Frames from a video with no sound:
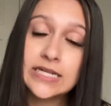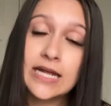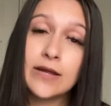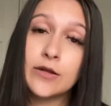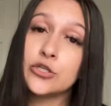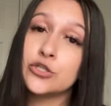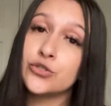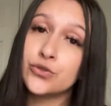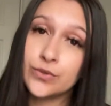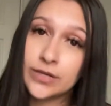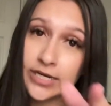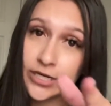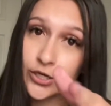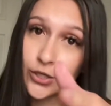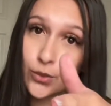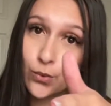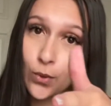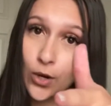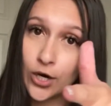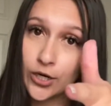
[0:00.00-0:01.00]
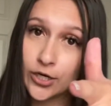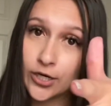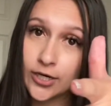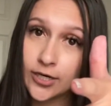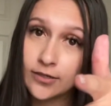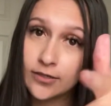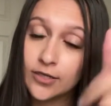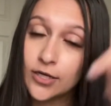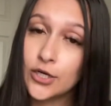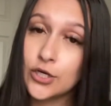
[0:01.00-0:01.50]
Drink your water.
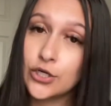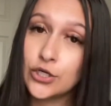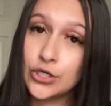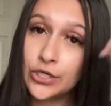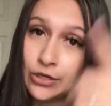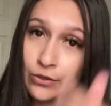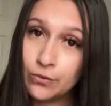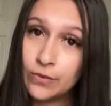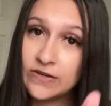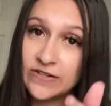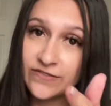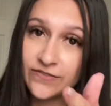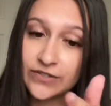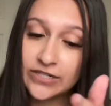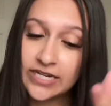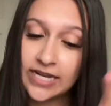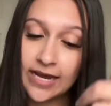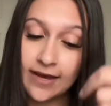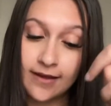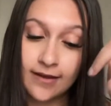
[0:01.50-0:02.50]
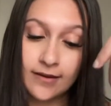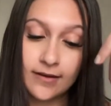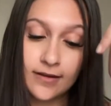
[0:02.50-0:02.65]
You will forget.